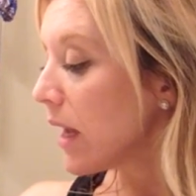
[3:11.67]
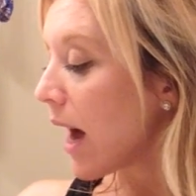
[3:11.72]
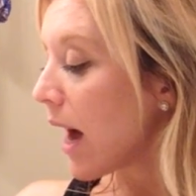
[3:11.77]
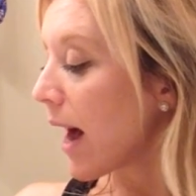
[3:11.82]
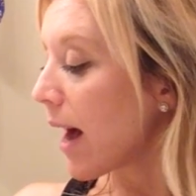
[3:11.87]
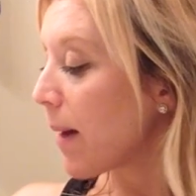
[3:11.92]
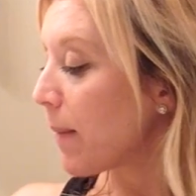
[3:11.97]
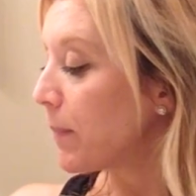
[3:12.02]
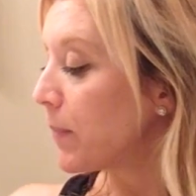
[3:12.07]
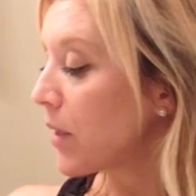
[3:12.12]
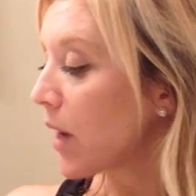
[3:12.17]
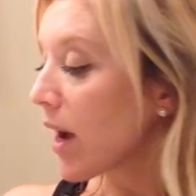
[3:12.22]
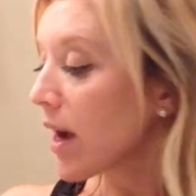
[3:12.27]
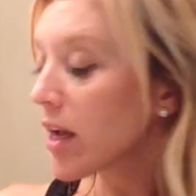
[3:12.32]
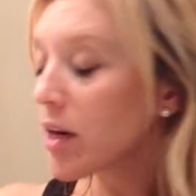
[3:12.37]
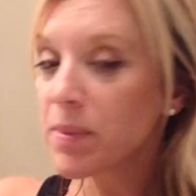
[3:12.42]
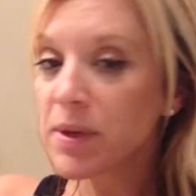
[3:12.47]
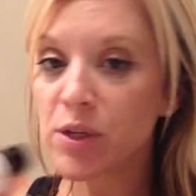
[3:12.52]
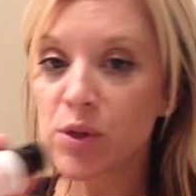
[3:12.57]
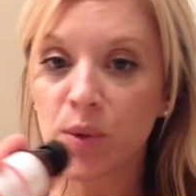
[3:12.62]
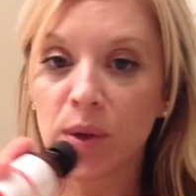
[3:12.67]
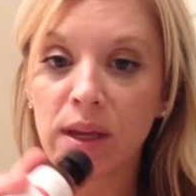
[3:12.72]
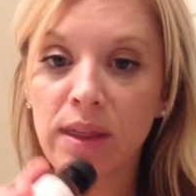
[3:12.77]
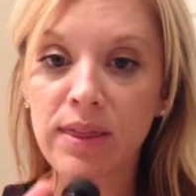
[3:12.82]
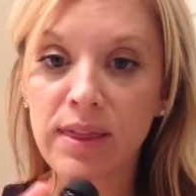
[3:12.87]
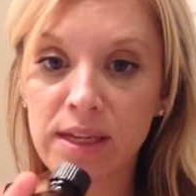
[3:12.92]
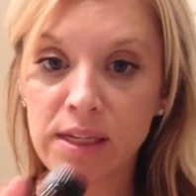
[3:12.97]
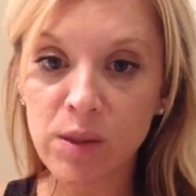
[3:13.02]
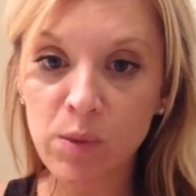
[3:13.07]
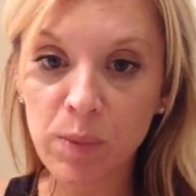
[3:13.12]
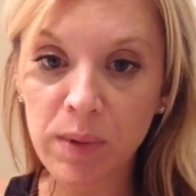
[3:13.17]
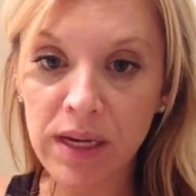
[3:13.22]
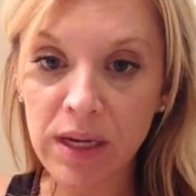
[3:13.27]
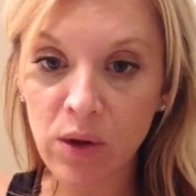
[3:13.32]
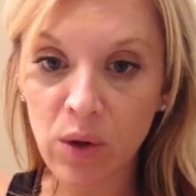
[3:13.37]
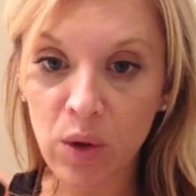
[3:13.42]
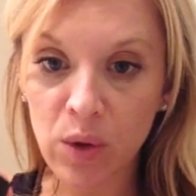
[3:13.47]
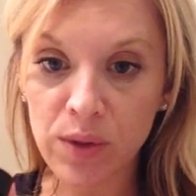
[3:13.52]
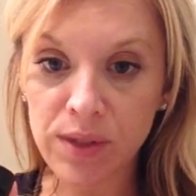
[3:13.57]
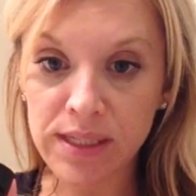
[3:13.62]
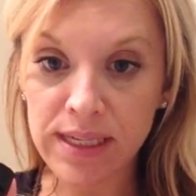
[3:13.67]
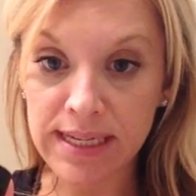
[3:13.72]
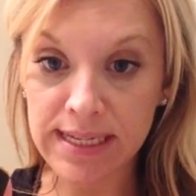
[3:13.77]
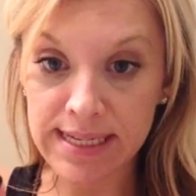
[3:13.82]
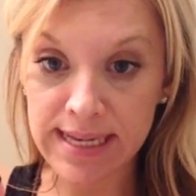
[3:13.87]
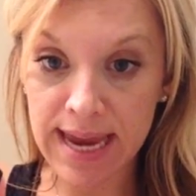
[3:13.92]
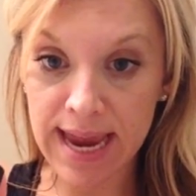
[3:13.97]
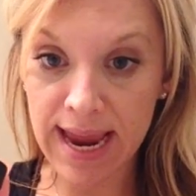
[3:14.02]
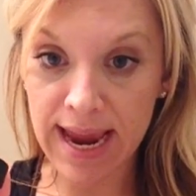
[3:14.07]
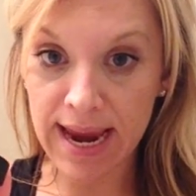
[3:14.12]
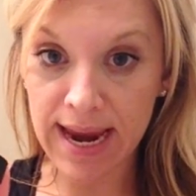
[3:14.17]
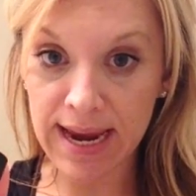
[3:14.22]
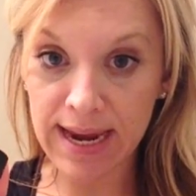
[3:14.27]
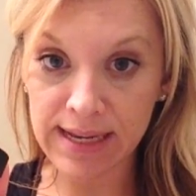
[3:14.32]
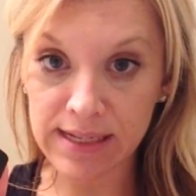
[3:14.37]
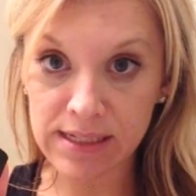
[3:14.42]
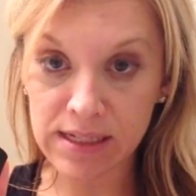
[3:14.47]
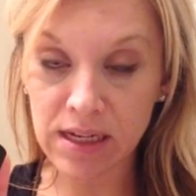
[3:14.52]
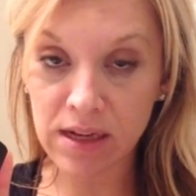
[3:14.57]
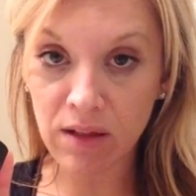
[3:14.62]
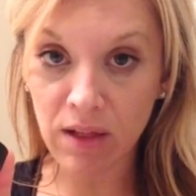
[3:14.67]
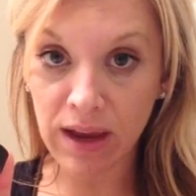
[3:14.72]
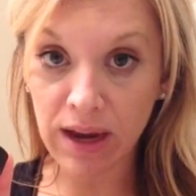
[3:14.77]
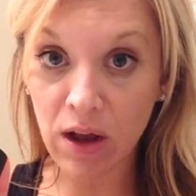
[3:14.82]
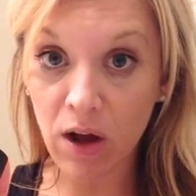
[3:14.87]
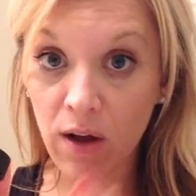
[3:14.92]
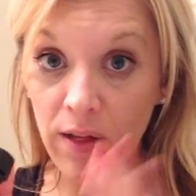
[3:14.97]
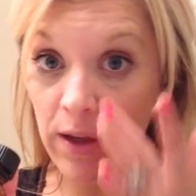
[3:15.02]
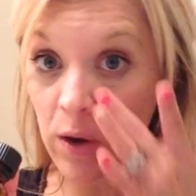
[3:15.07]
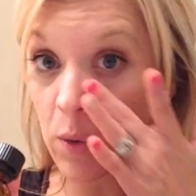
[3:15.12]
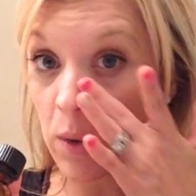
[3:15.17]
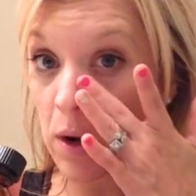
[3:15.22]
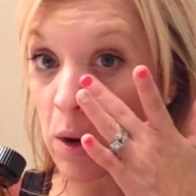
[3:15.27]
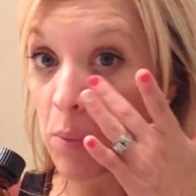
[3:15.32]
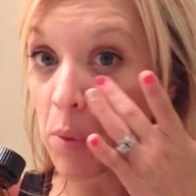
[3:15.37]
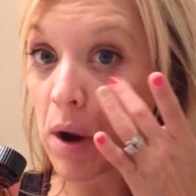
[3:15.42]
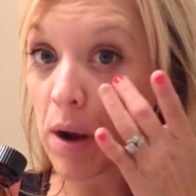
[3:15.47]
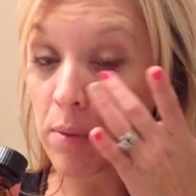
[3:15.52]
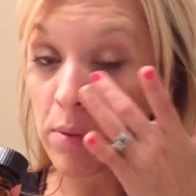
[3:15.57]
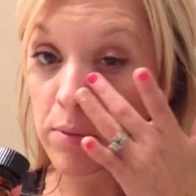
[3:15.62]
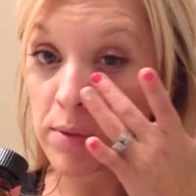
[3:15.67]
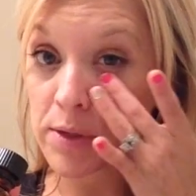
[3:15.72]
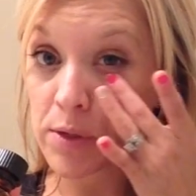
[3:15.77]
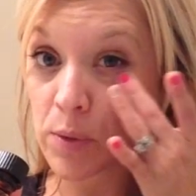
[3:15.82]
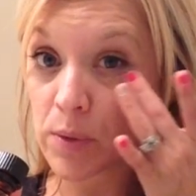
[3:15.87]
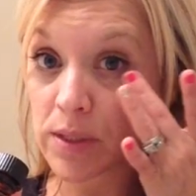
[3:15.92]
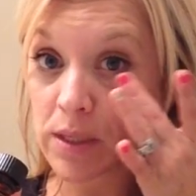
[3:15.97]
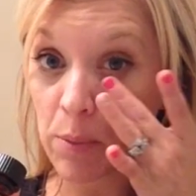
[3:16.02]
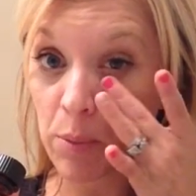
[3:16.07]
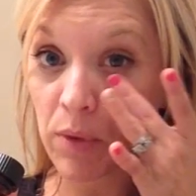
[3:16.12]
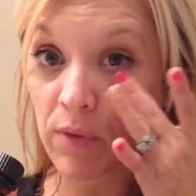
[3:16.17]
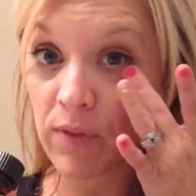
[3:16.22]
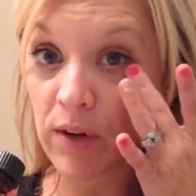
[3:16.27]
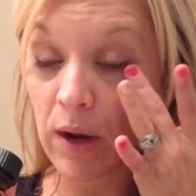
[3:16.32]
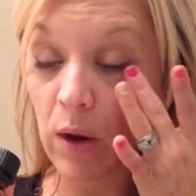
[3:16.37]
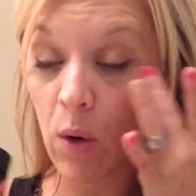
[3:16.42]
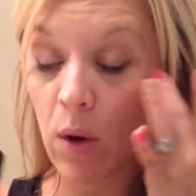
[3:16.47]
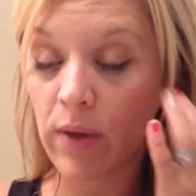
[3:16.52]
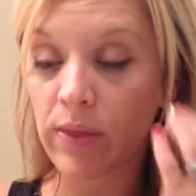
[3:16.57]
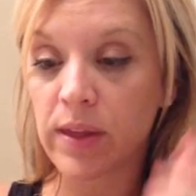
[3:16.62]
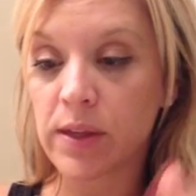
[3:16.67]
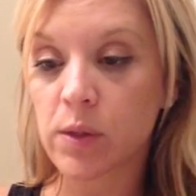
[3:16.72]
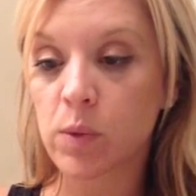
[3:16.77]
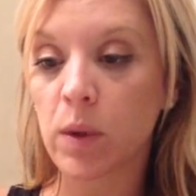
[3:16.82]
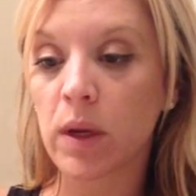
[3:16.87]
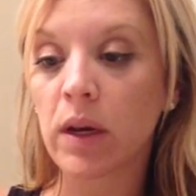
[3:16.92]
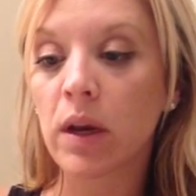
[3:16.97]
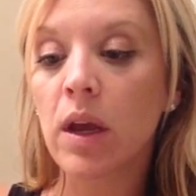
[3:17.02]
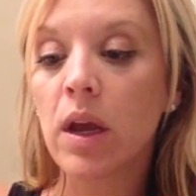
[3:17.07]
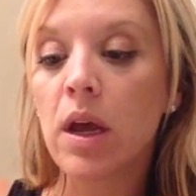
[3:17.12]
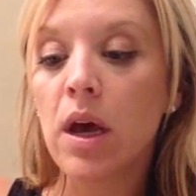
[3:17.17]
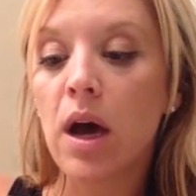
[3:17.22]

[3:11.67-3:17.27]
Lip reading: I'm not going to be doing this peel today. It's the glycolic one. I'll probably do a separate video on this one.